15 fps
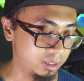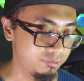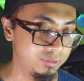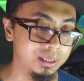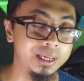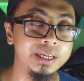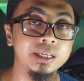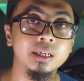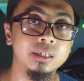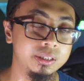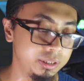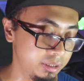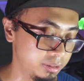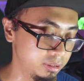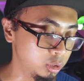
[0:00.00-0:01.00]
feel like
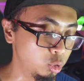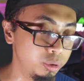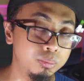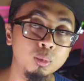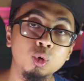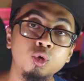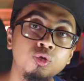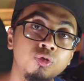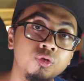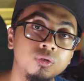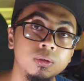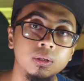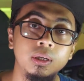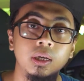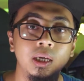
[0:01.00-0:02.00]
this is a good move
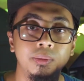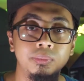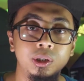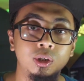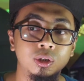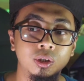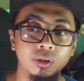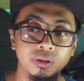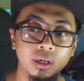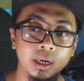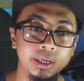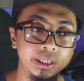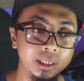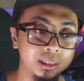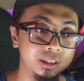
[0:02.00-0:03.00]
because
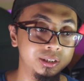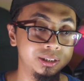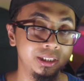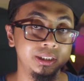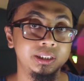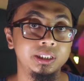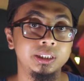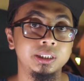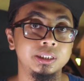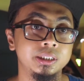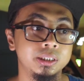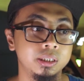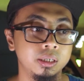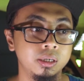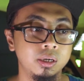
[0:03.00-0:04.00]
they are
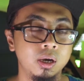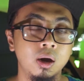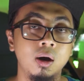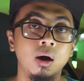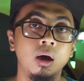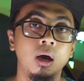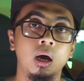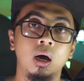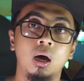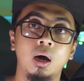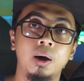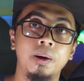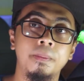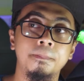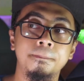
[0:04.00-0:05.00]
targeting
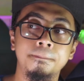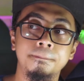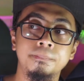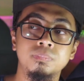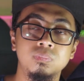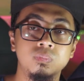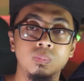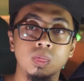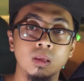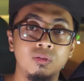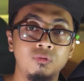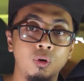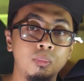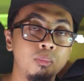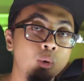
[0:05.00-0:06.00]

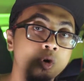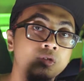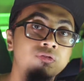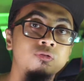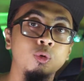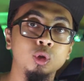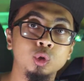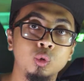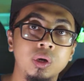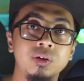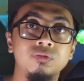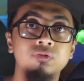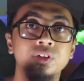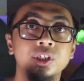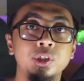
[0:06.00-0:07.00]
for both photo
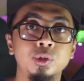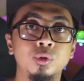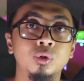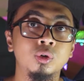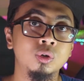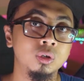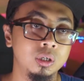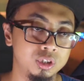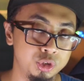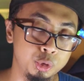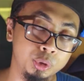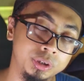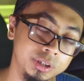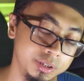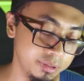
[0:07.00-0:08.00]
and video
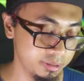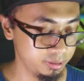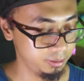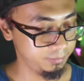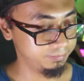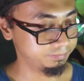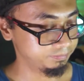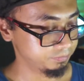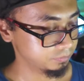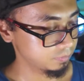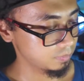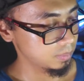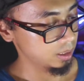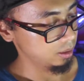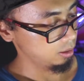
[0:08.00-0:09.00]
shooters.
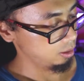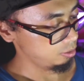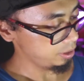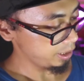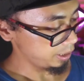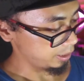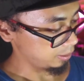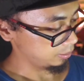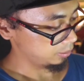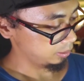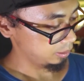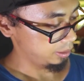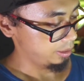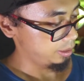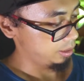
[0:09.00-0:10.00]
So yeah,
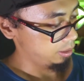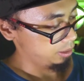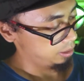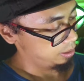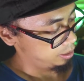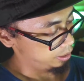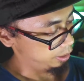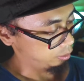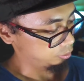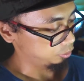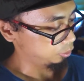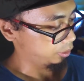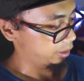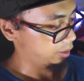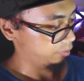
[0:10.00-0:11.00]
they
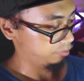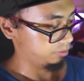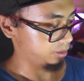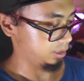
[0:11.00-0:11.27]
also have